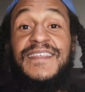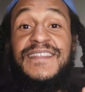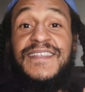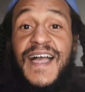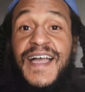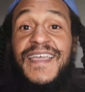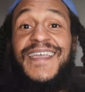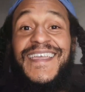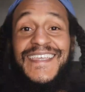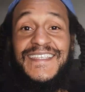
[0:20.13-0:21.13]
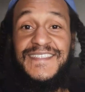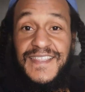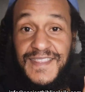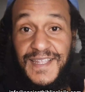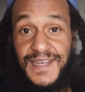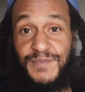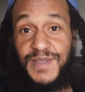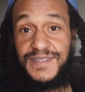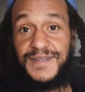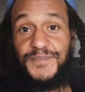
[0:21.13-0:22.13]
the sky is the
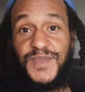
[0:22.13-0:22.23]
limit.